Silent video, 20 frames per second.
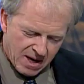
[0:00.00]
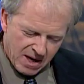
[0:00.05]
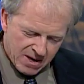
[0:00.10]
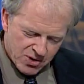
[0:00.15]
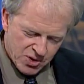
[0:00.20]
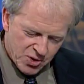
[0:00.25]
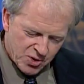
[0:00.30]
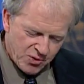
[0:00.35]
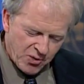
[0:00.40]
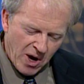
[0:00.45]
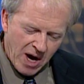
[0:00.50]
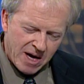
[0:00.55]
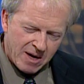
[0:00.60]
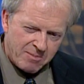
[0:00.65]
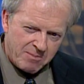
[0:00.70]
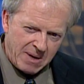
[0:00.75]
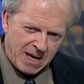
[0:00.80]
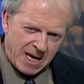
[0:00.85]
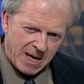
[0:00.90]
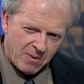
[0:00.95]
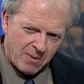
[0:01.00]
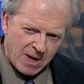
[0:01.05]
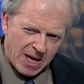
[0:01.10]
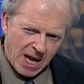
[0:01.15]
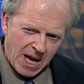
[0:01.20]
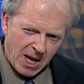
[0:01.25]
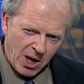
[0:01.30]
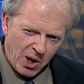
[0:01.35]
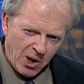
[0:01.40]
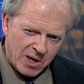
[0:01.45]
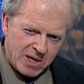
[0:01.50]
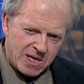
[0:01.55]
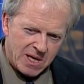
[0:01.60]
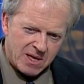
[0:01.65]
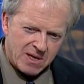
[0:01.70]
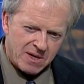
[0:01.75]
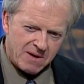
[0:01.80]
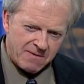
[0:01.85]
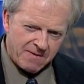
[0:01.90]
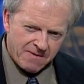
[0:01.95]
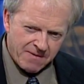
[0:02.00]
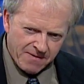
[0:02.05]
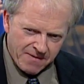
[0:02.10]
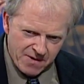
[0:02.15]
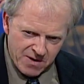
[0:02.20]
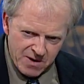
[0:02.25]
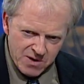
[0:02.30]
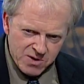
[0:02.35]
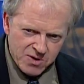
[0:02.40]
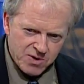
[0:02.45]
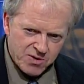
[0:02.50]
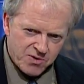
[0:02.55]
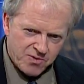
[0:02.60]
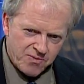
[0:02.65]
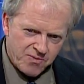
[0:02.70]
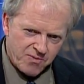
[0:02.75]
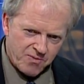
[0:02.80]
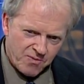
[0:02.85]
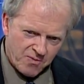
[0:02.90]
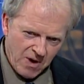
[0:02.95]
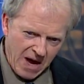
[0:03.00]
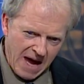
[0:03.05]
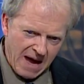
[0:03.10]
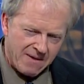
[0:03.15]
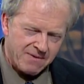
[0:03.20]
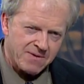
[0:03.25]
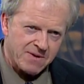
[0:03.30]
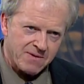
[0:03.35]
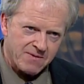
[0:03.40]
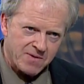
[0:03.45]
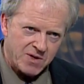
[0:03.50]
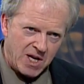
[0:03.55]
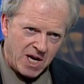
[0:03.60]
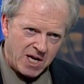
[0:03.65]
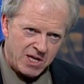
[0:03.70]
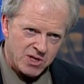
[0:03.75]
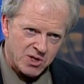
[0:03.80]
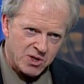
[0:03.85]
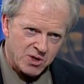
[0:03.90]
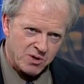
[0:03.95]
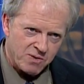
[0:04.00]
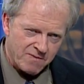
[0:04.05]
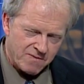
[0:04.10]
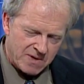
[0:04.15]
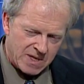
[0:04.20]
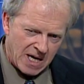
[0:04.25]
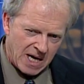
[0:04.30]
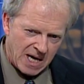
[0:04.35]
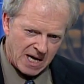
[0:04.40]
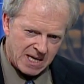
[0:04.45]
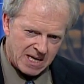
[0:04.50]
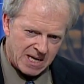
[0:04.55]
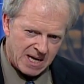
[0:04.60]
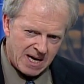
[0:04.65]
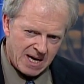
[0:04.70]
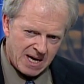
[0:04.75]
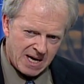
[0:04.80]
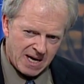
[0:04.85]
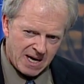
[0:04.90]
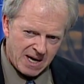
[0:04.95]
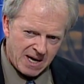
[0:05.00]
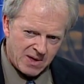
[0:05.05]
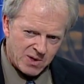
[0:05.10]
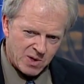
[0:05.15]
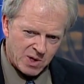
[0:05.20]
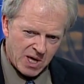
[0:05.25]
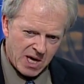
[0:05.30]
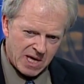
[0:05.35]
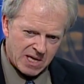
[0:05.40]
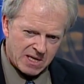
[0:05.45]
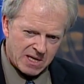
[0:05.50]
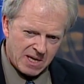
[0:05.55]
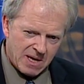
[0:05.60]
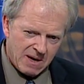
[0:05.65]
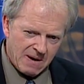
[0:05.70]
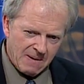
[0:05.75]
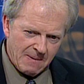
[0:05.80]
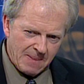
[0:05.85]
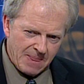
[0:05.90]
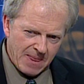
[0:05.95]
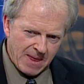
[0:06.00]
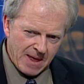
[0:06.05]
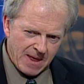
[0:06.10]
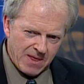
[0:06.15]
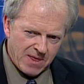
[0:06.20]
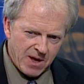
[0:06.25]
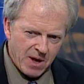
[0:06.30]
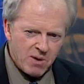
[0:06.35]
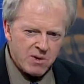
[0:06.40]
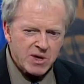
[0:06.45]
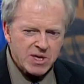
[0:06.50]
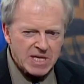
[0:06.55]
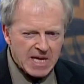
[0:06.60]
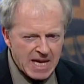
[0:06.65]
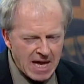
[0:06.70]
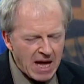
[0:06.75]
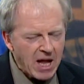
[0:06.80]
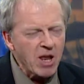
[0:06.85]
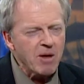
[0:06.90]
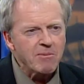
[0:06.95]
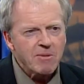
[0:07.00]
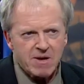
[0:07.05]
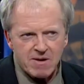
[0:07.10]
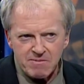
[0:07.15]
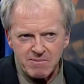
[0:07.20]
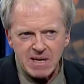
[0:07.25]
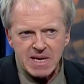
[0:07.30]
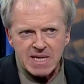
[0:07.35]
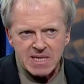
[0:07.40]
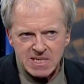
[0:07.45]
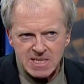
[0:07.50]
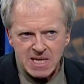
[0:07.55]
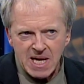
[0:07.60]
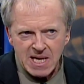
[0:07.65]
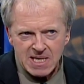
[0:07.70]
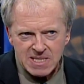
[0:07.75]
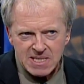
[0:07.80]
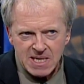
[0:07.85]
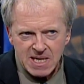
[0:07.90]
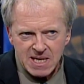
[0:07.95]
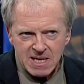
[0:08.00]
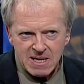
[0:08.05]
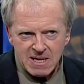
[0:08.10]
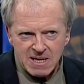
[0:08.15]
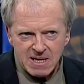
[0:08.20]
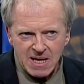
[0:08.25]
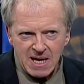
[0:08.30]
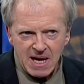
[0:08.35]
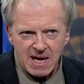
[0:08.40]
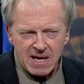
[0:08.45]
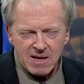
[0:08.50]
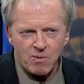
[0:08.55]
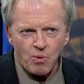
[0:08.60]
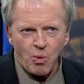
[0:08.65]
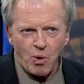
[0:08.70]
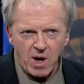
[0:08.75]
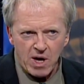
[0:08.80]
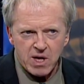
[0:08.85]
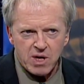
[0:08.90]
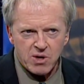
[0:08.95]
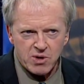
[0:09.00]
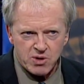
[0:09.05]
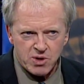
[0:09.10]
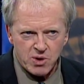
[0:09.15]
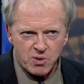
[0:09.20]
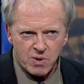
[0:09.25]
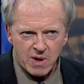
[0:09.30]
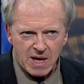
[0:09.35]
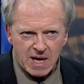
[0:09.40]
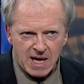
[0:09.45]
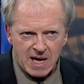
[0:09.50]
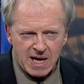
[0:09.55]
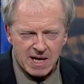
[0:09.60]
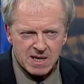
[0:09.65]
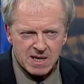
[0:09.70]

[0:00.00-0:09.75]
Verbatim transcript: struck me when I looked at the first raft of changes you've done is that there is an element of means testing in what you're doing.